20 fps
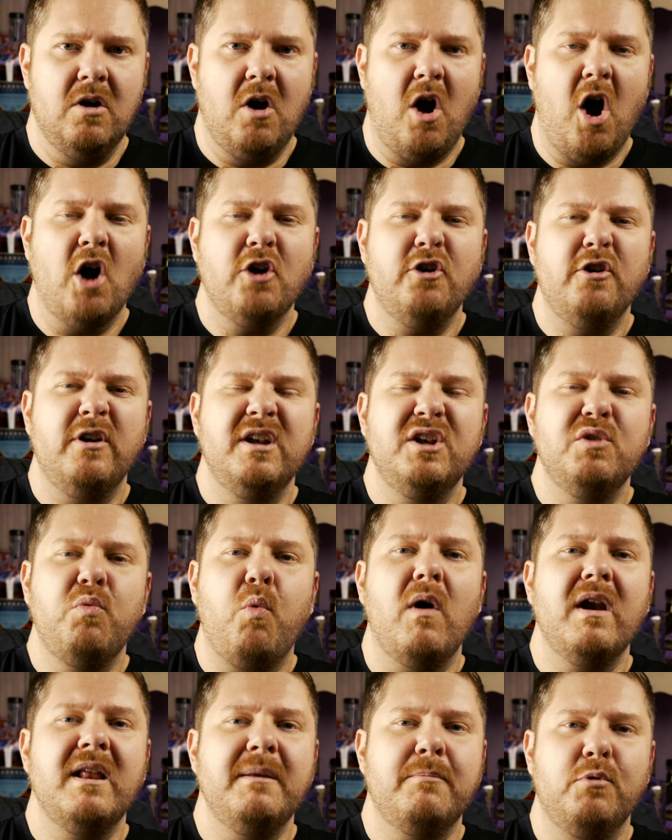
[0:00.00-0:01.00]

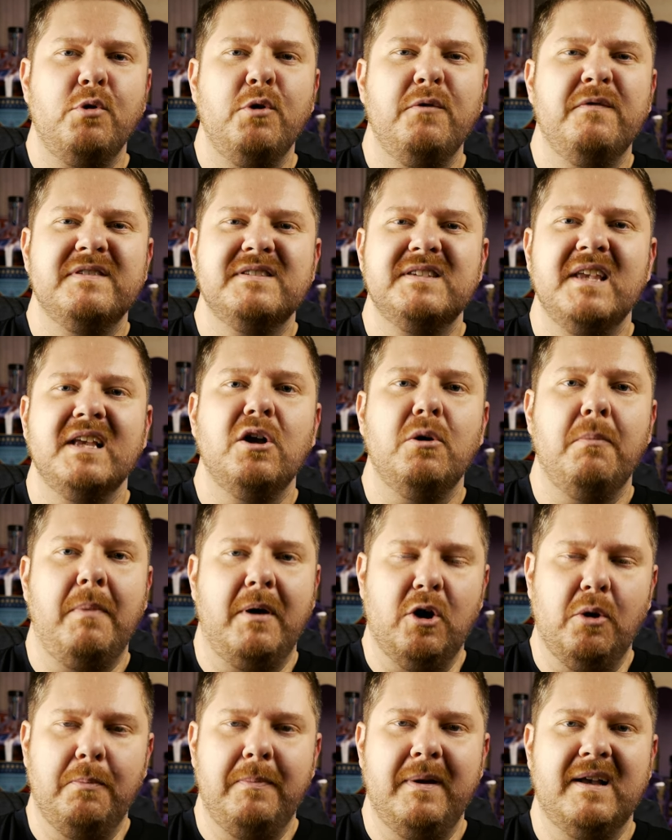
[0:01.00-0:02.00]
120 proof single
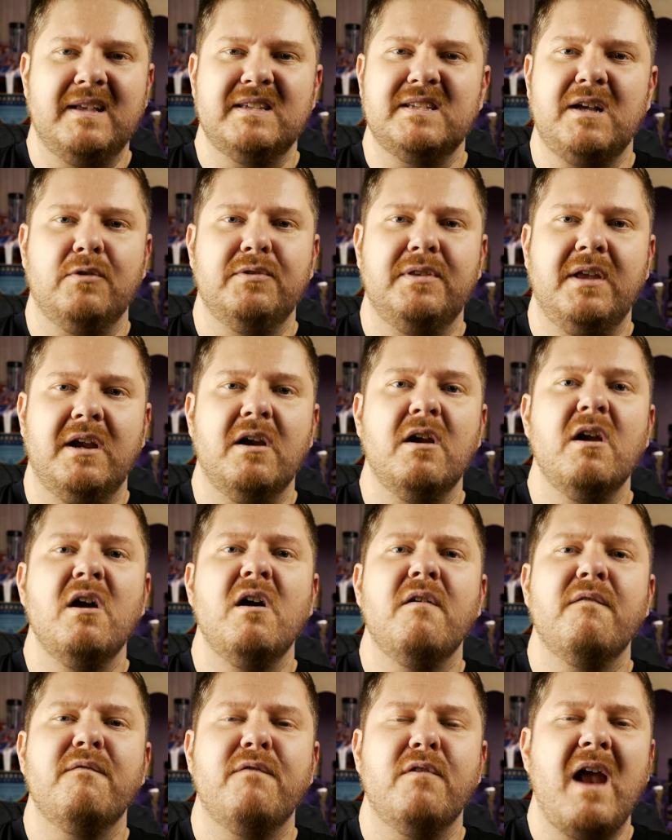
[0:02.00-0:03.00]
barrel picks out there
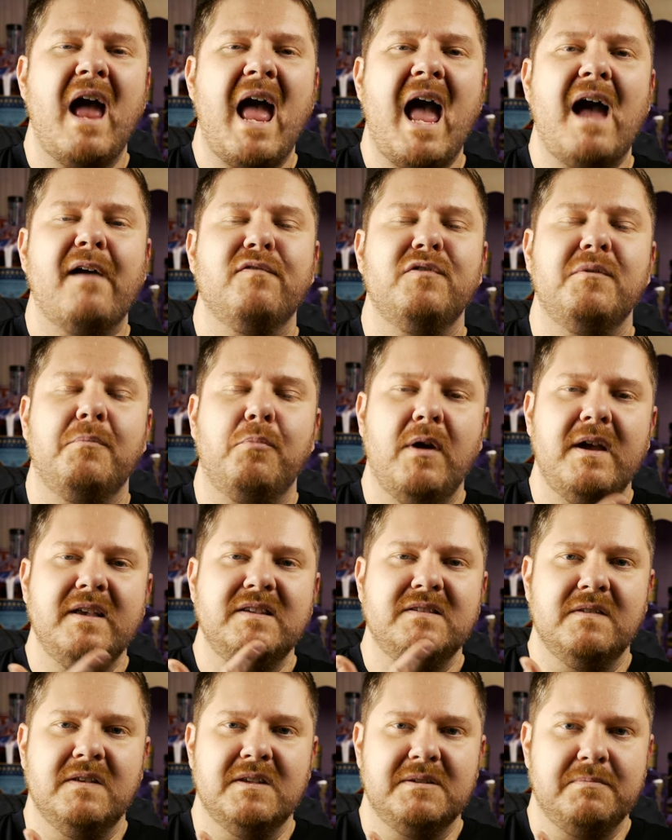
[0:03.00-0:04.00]
for half the
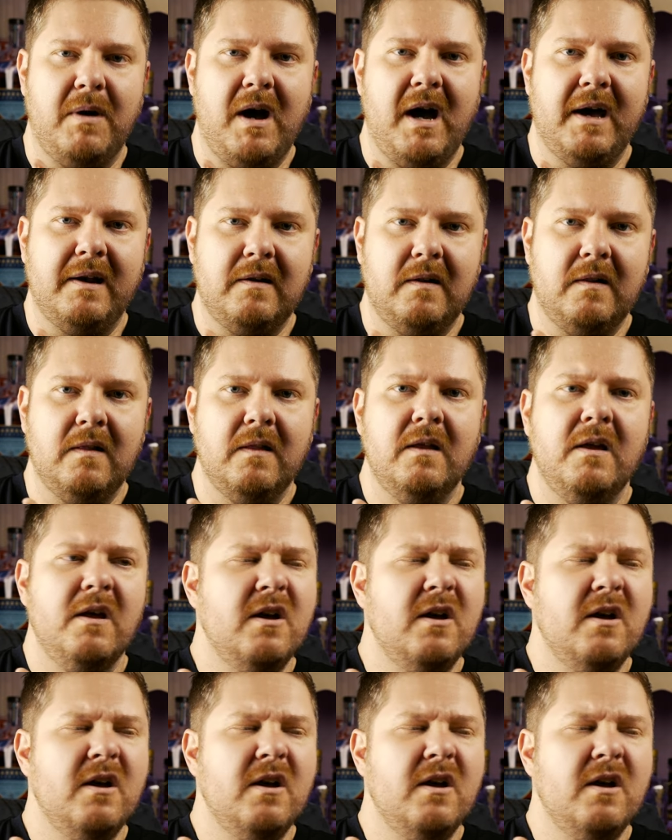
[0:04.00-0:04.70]
price of this bottle.